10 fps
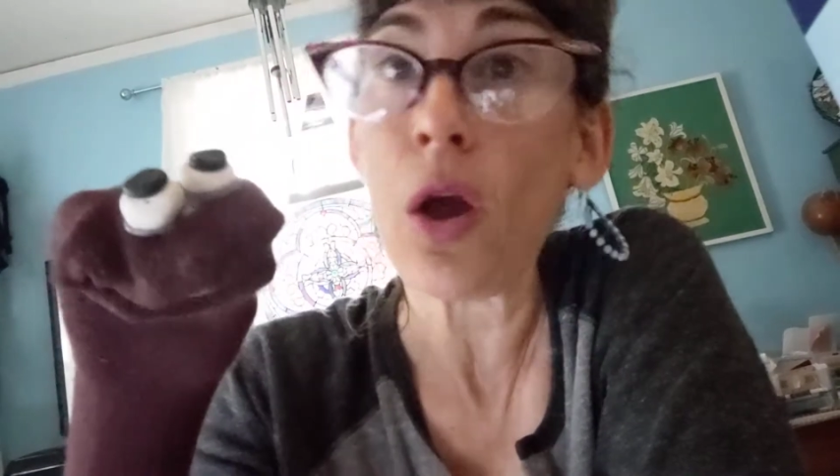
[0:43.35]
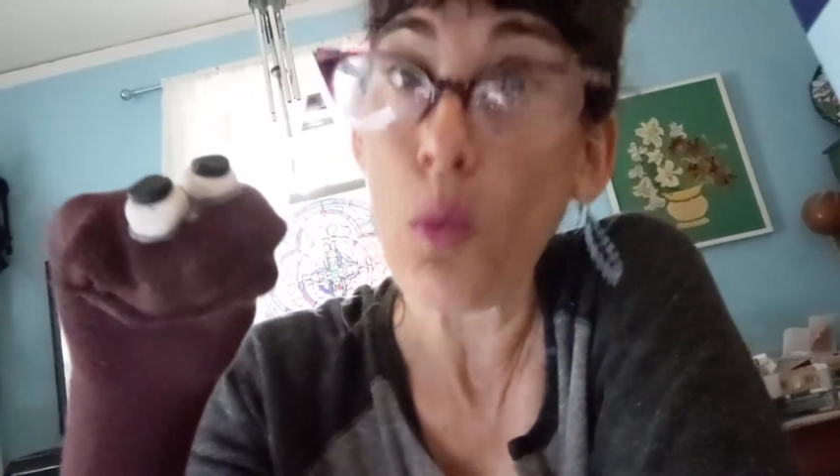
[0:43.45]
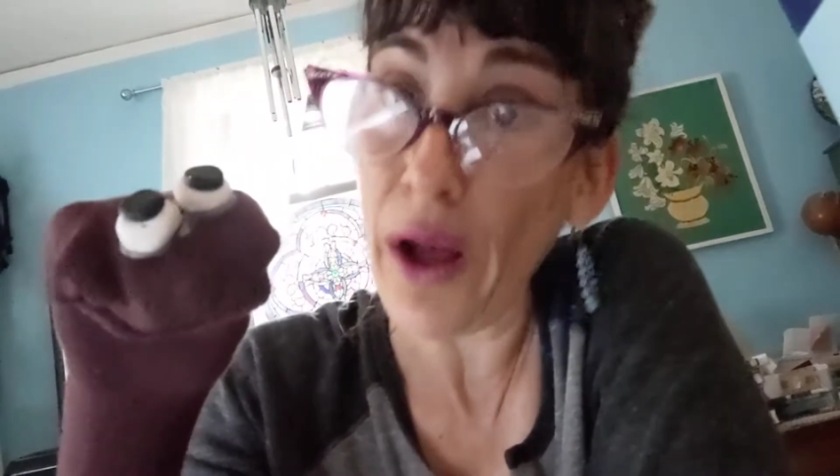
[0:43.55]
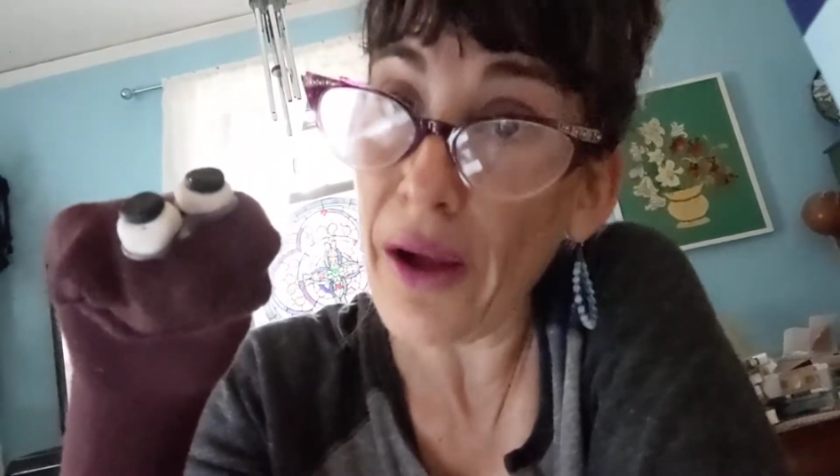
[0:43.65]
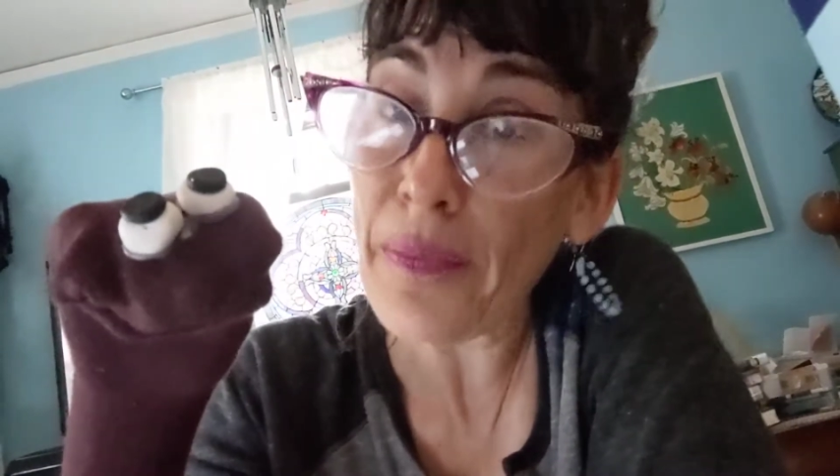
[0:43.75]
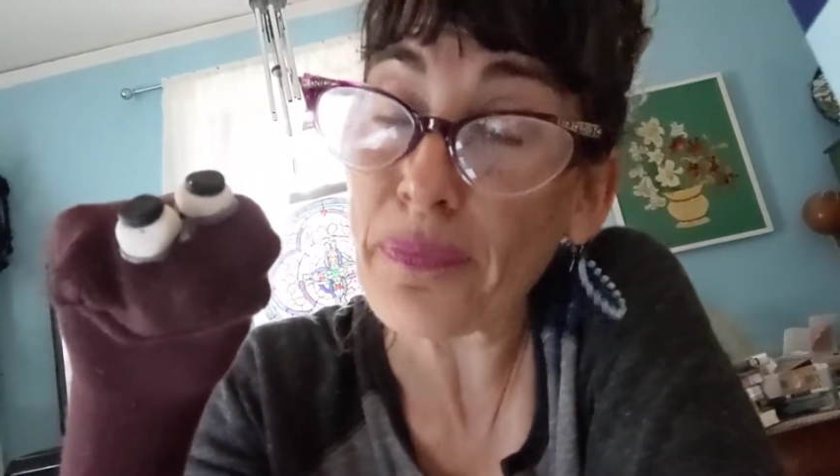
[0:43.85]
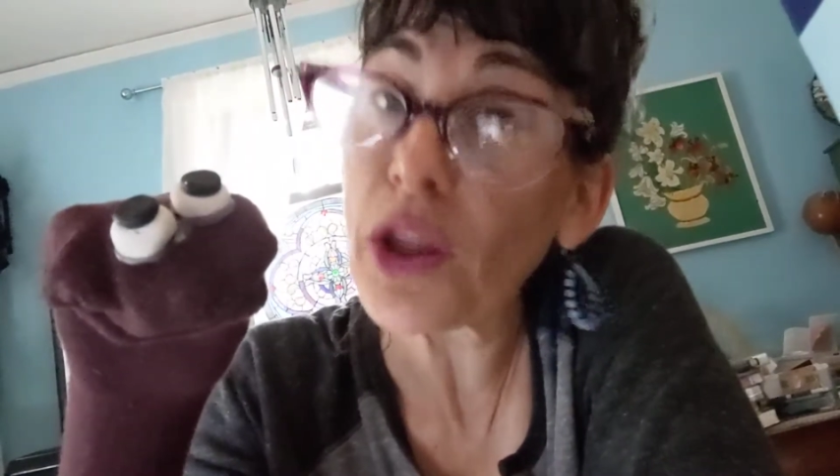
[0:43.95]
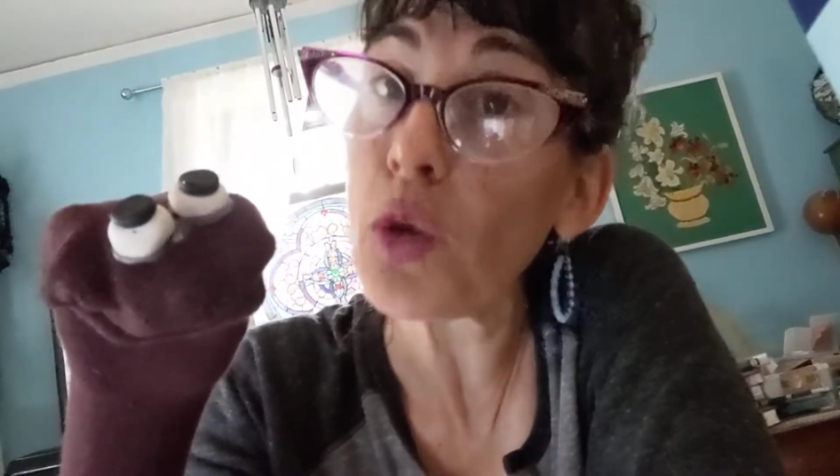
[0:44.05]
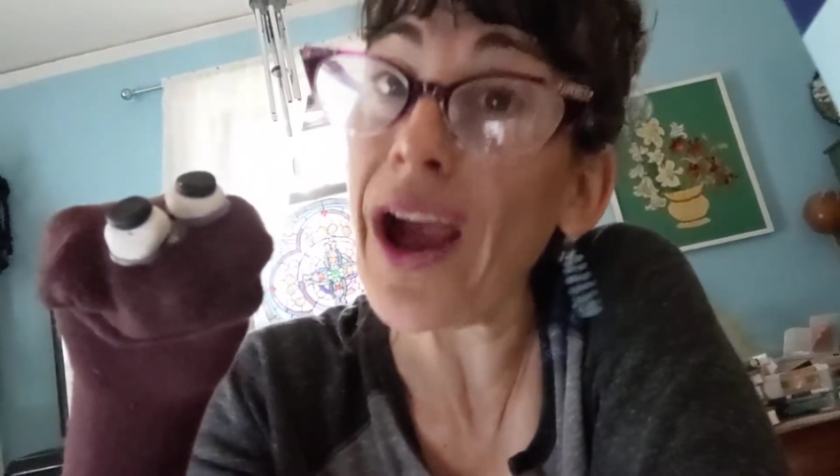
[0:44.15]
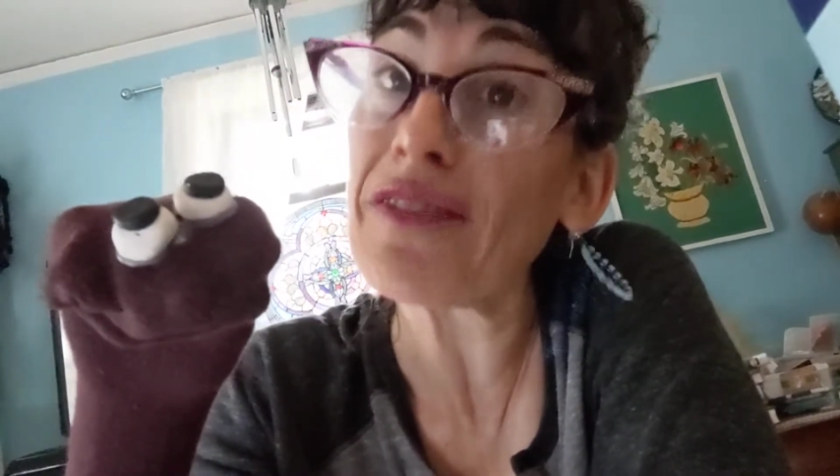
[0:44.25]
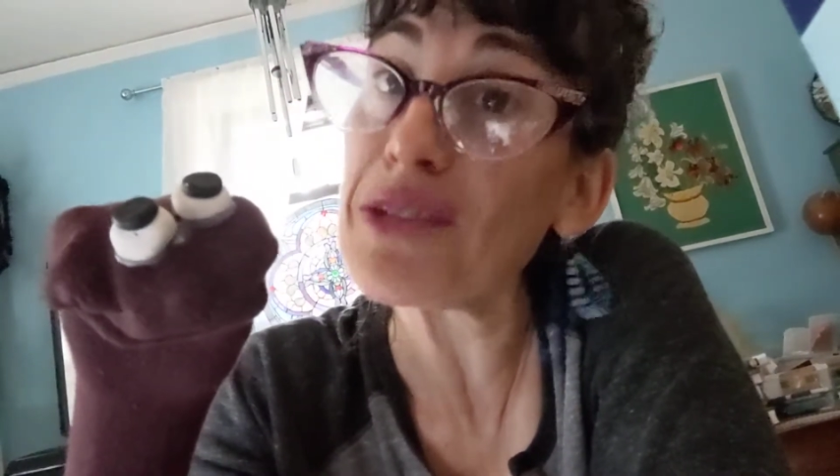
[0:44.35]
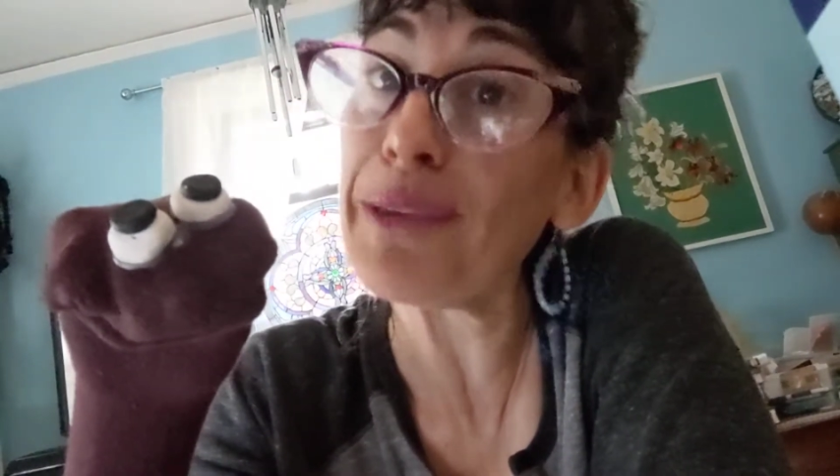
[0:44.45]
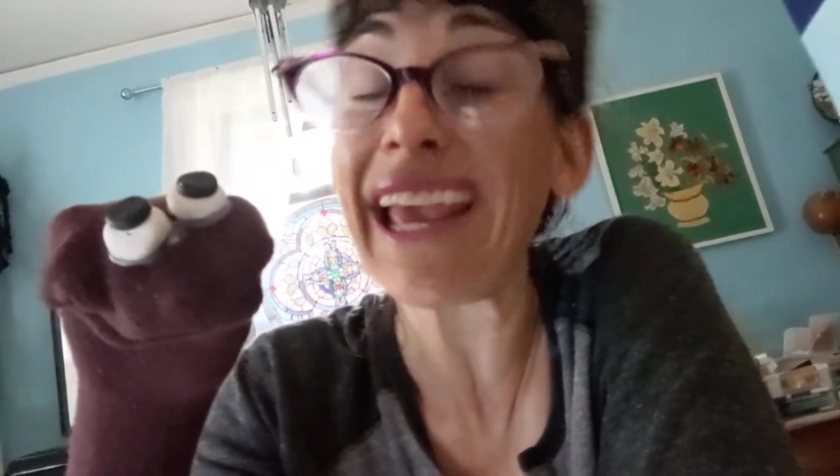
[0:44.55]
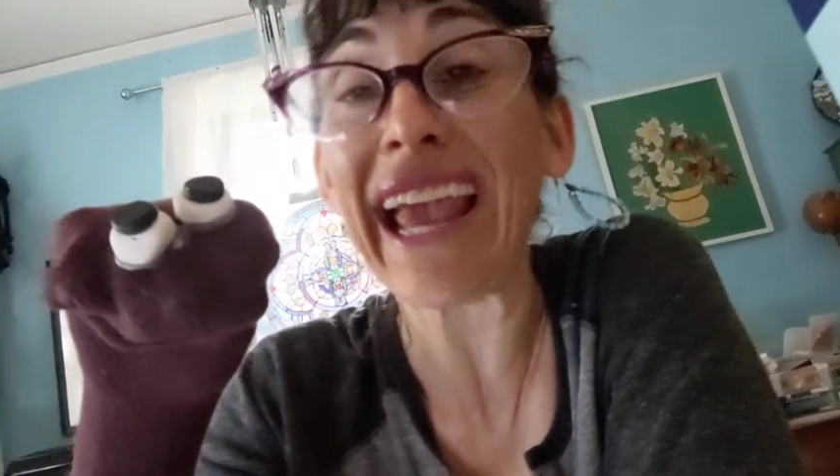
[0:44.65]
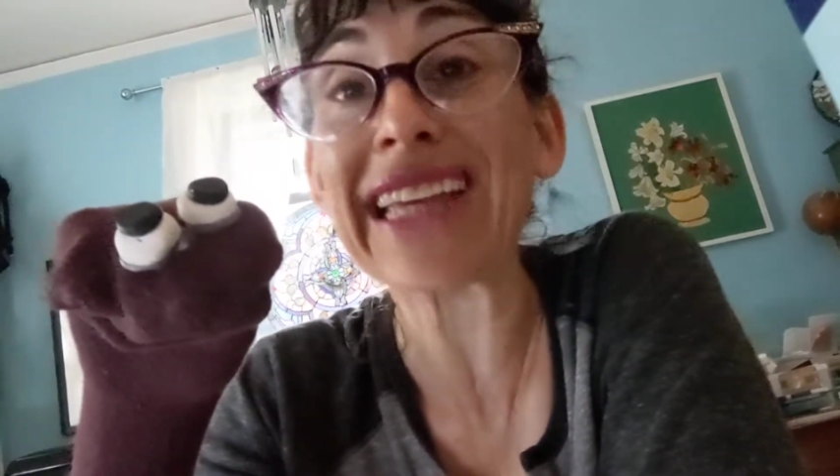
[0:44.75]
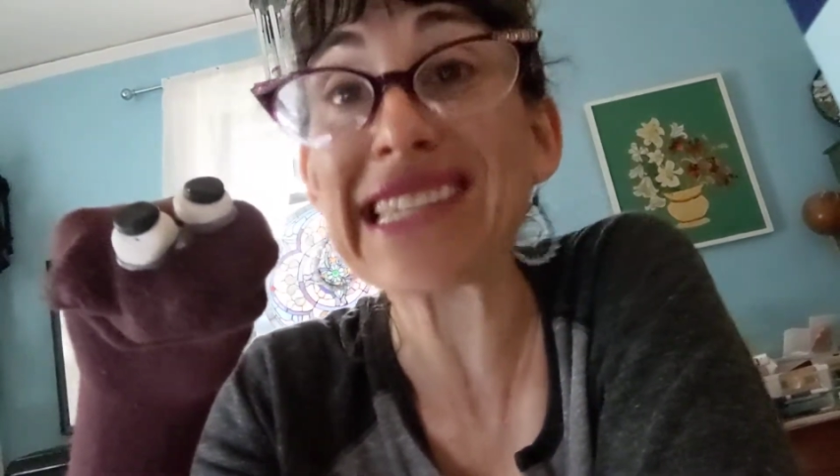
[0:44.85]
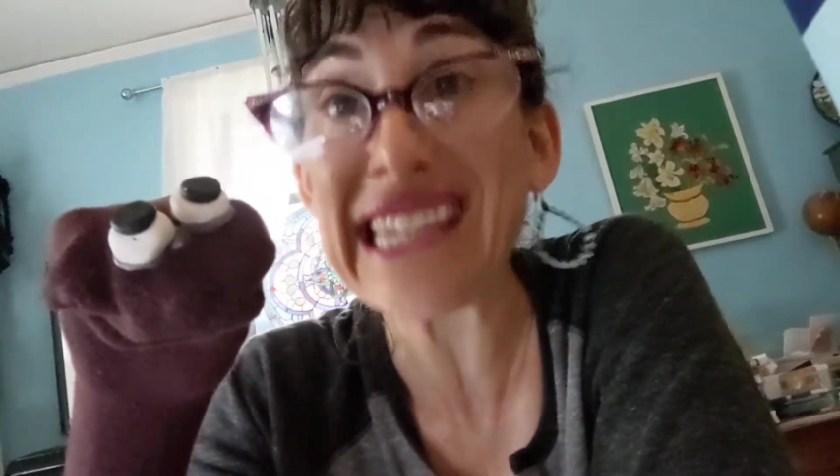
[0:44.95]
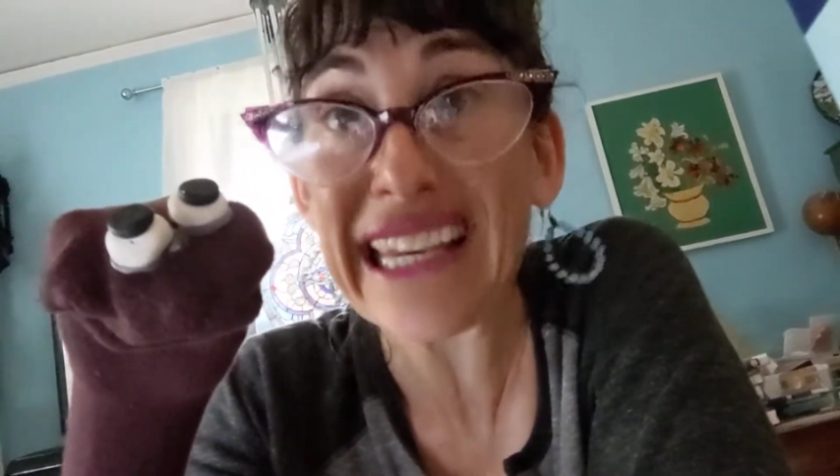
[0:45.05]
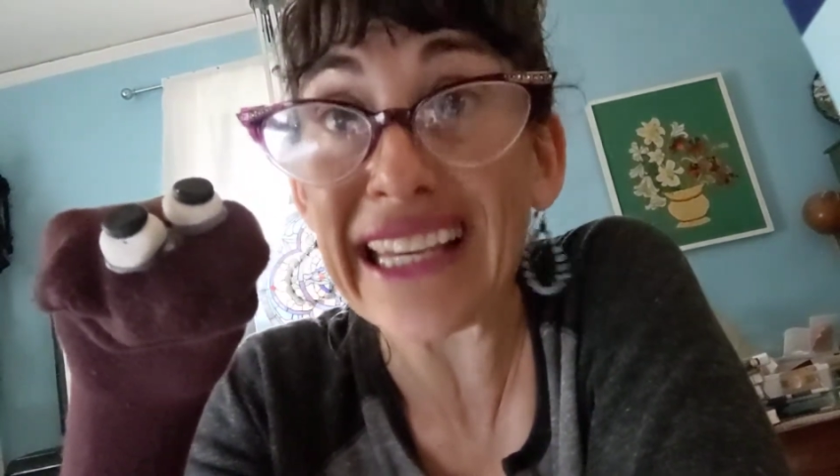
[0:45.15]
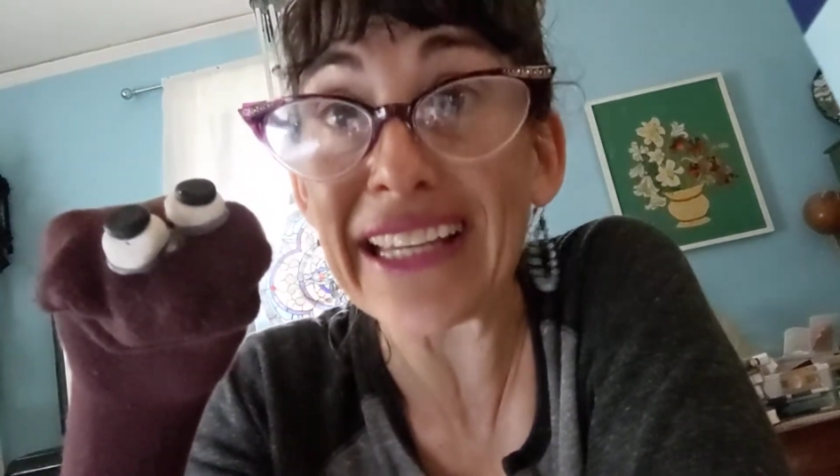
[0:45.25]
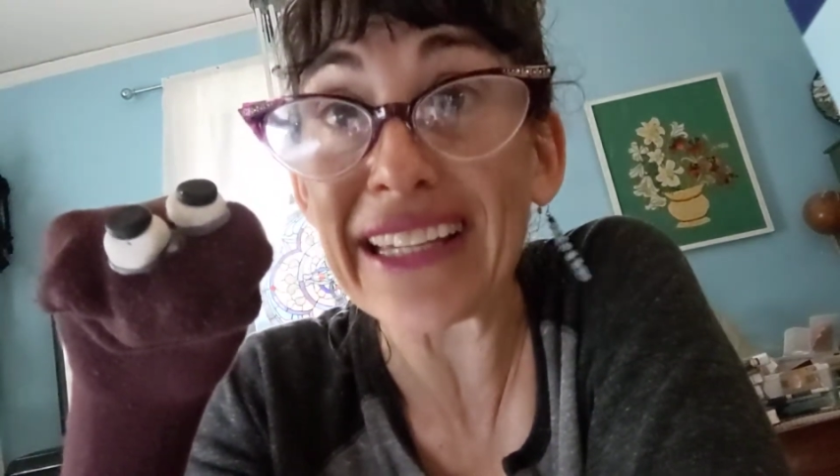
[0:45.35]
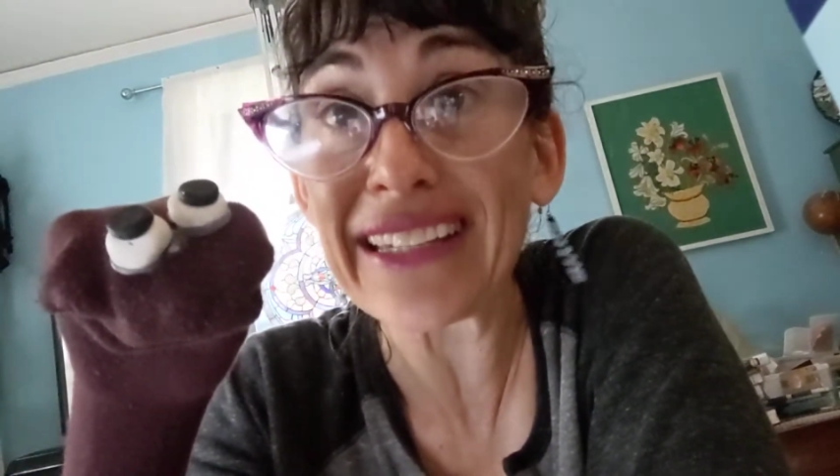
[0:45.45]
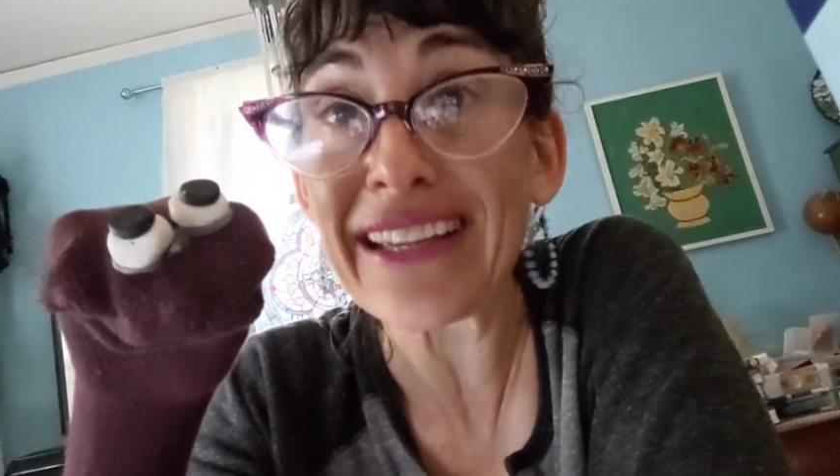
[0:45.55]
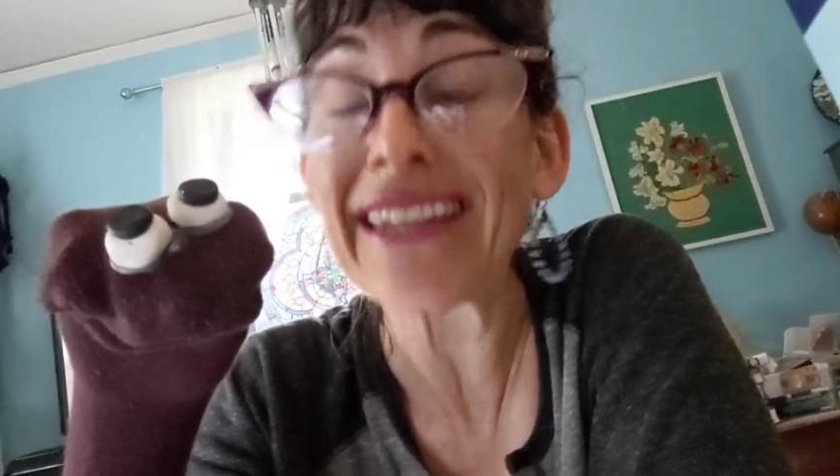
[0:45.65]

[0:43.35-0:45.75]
Well, you have to be 18